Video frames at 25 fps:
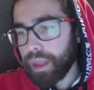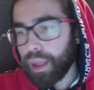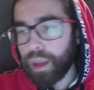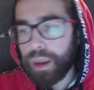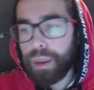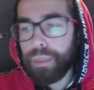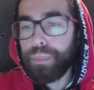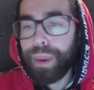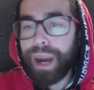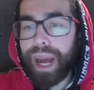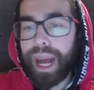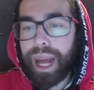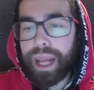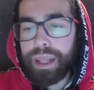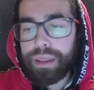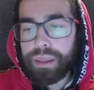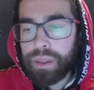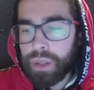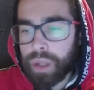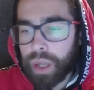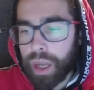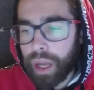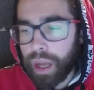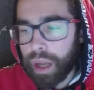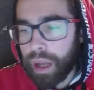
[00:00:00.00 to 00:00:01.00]

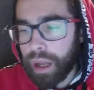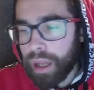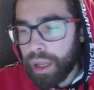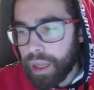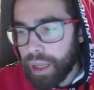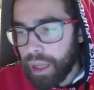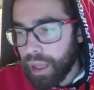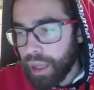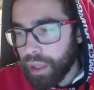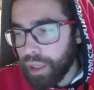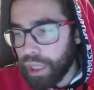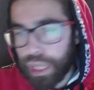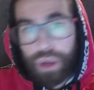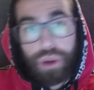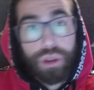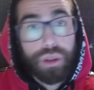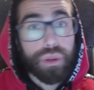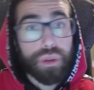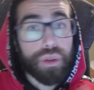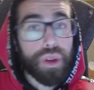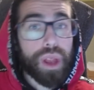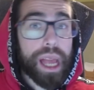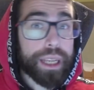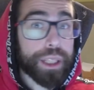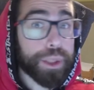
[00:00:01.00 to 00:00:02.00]
But uh, you know, you're
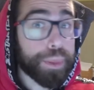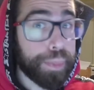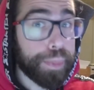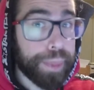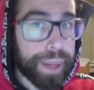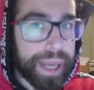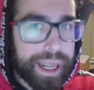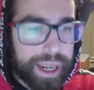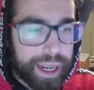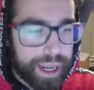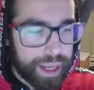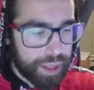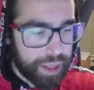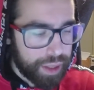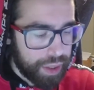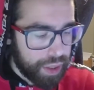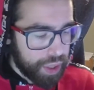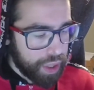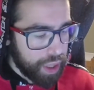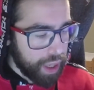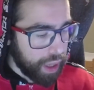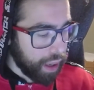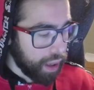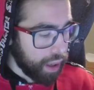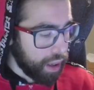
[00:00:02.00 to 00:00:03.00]
gonna experience
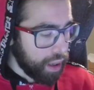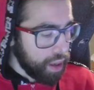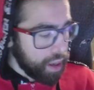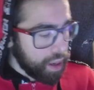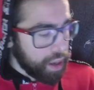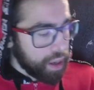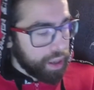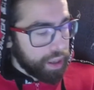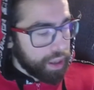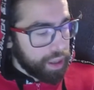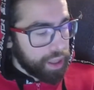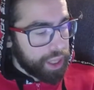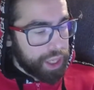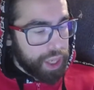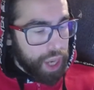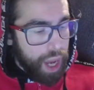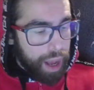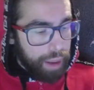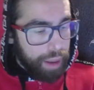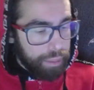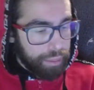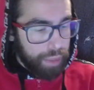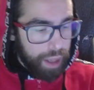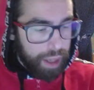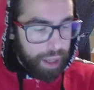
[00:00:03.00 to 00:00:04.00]
uh,
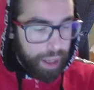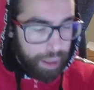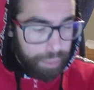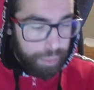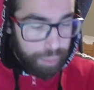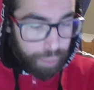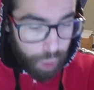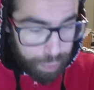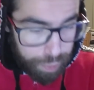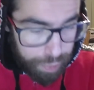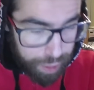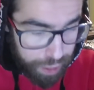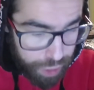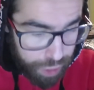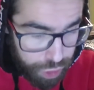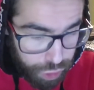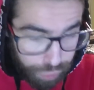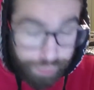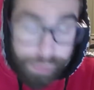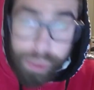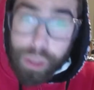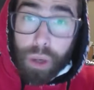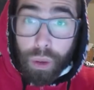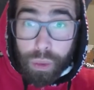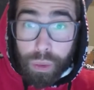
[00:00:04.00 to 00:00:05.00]
some uh, moments
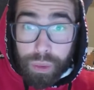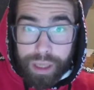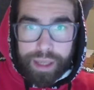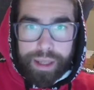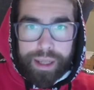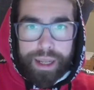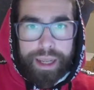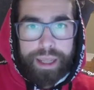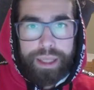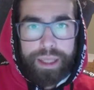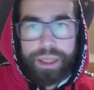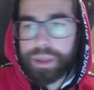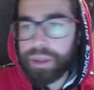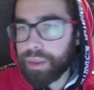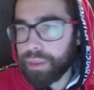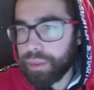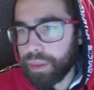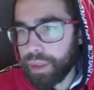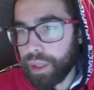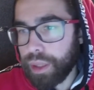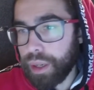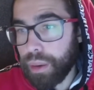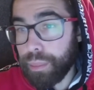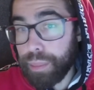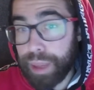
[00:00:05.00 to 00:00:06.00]
of loneliness.
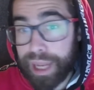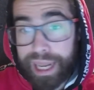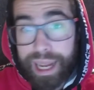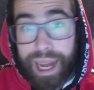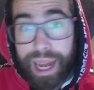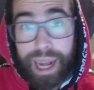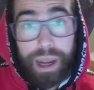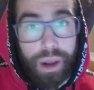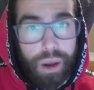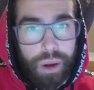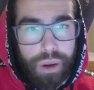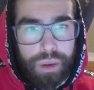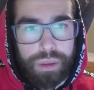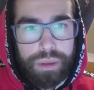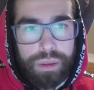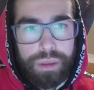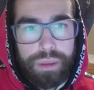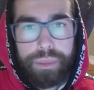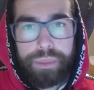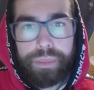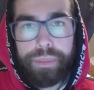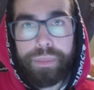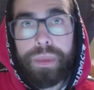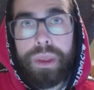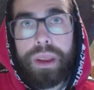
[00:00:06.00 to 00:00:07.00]
You know, being alone.
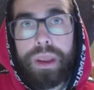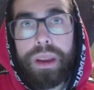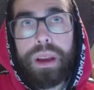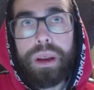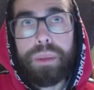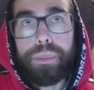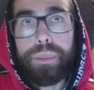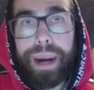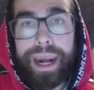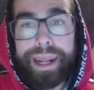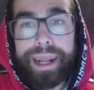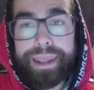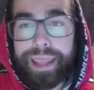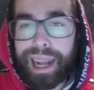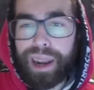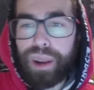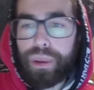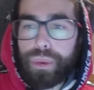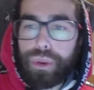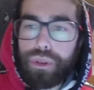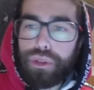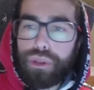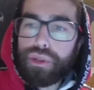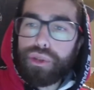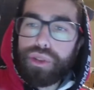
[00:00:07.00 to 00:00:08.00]
But
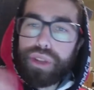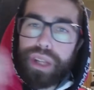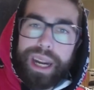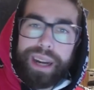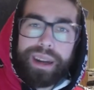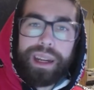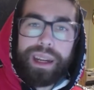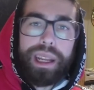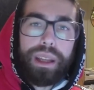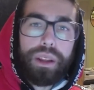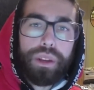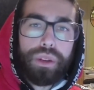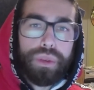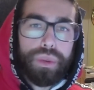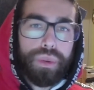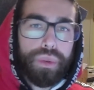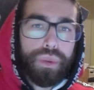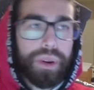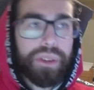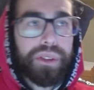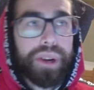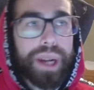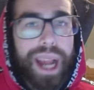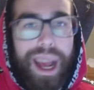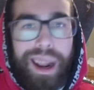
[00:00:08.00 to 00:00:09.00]
along your journey, you
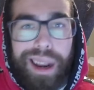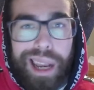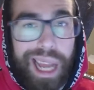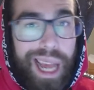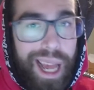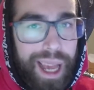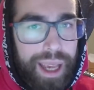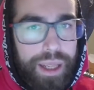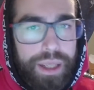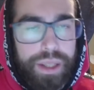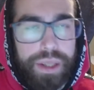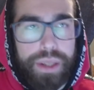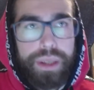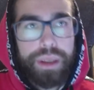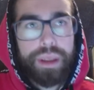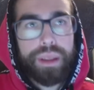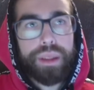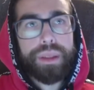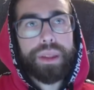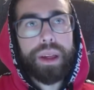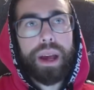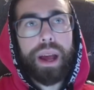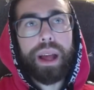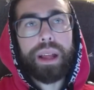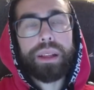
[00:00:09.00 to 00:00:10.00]
will realize
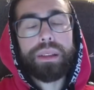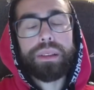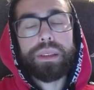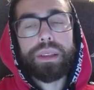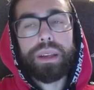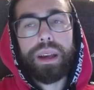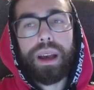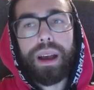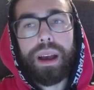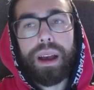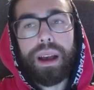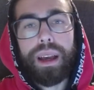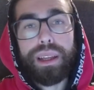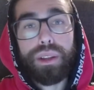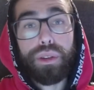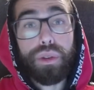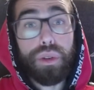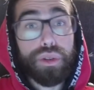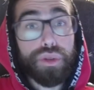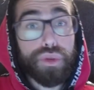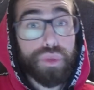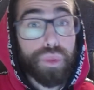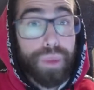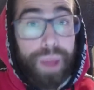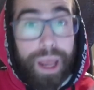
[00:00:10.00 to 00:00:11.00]
that uh, it
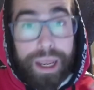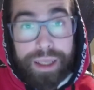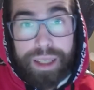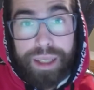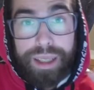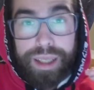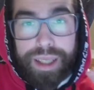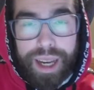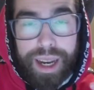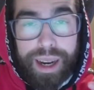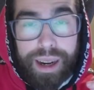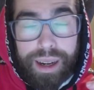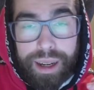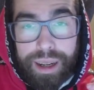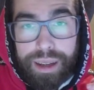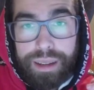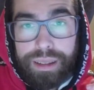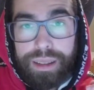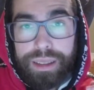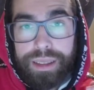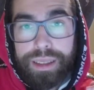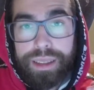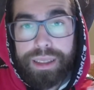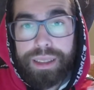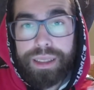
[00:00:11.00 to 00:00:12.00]
was necessary,
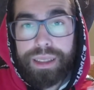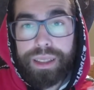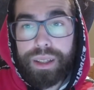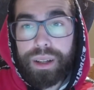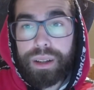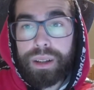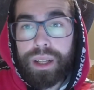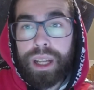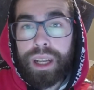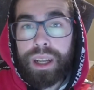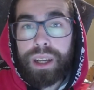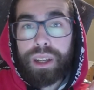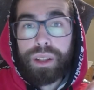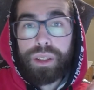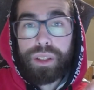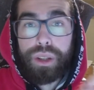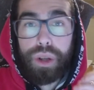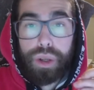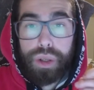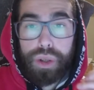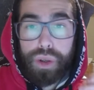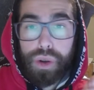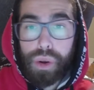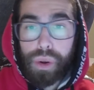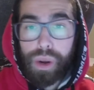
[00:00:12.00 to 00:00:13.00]
you know, your
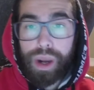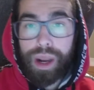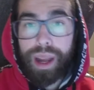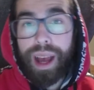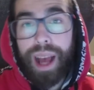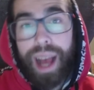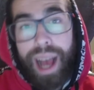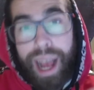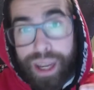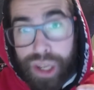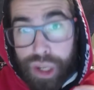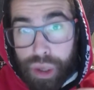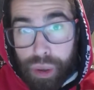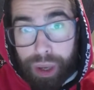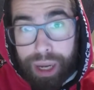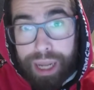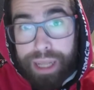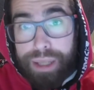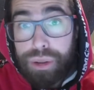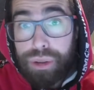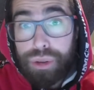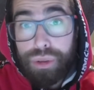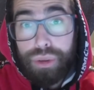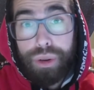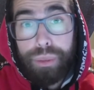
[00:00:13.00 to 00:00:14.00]
soul
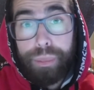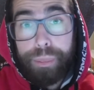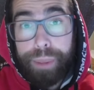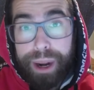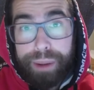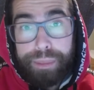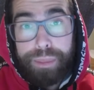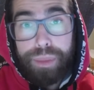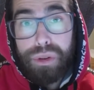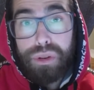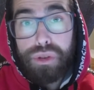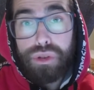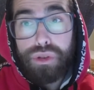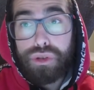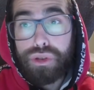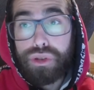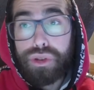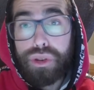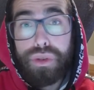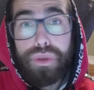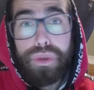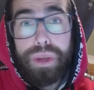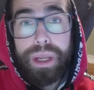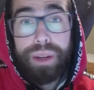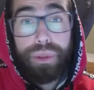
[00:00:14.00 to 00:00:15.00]
isolated you on purpose, so
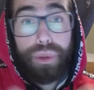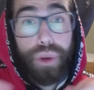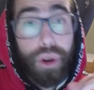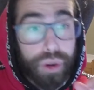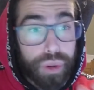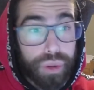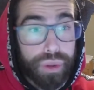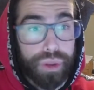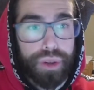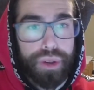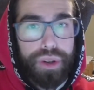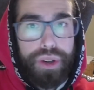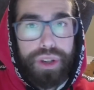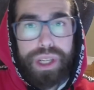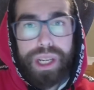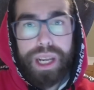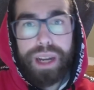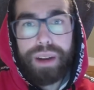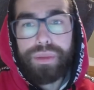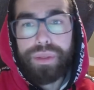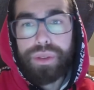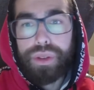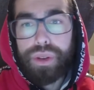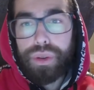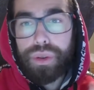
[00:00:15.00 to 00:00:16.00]
you can work on
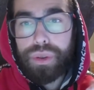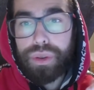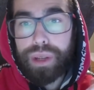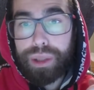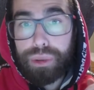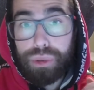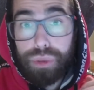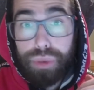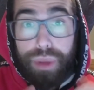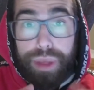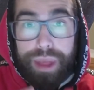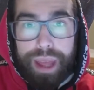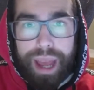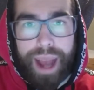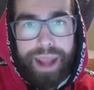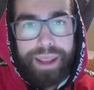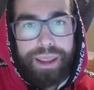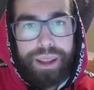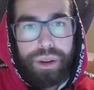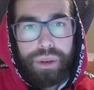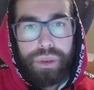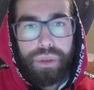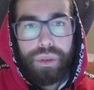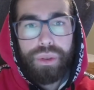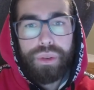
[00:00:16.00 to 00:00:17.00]
yourself, so you can do the
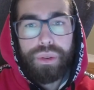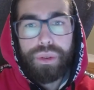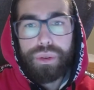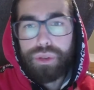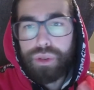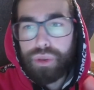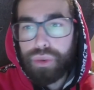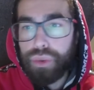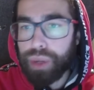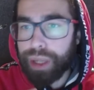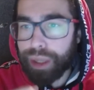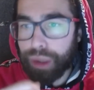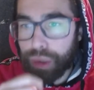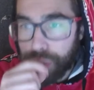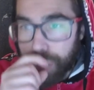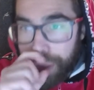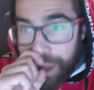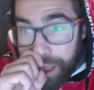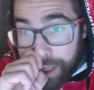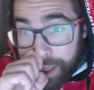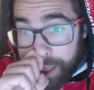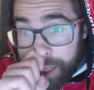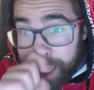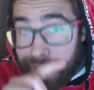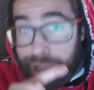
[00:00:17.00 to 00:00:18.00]
inner work, so you can do the
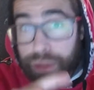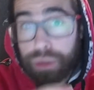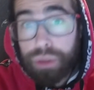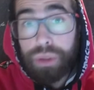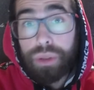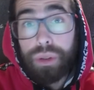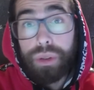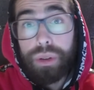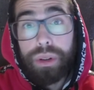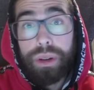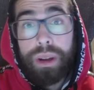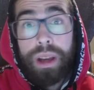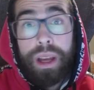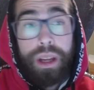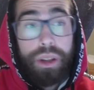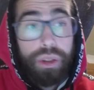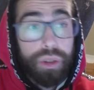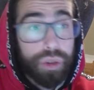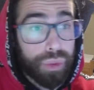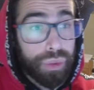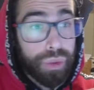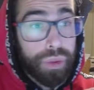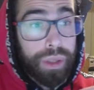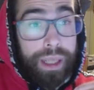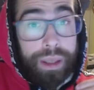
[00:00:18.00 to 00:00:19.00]
shadow work,
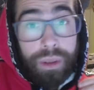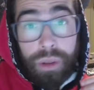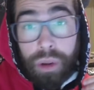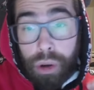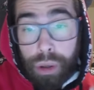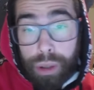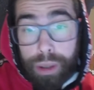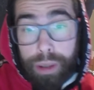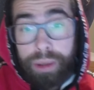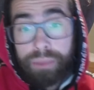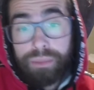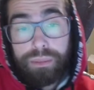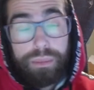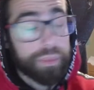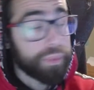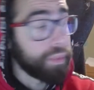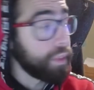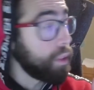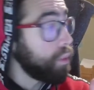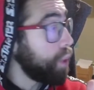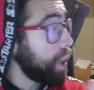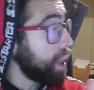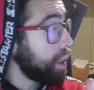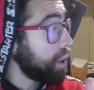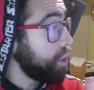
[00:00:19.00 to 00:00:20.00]
so you can work
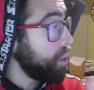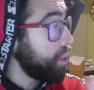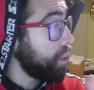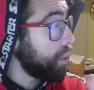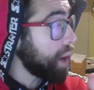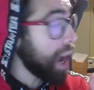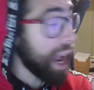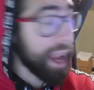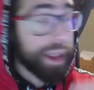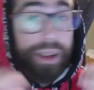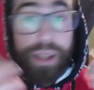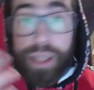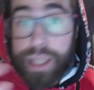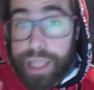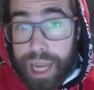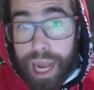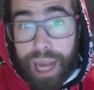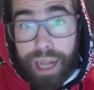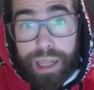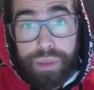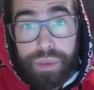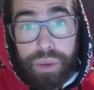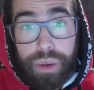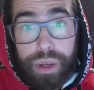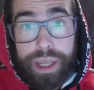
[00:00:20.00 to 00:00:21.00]
with your inner
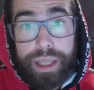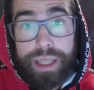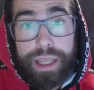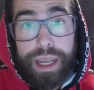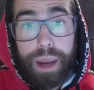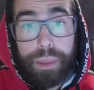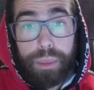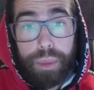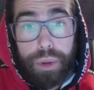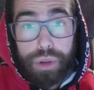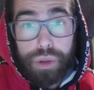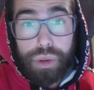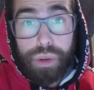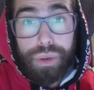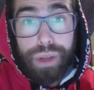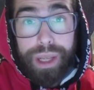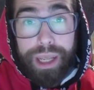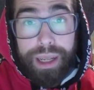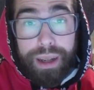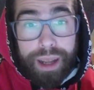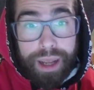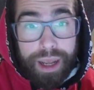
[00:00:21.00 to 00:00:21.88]
child, for example, so you can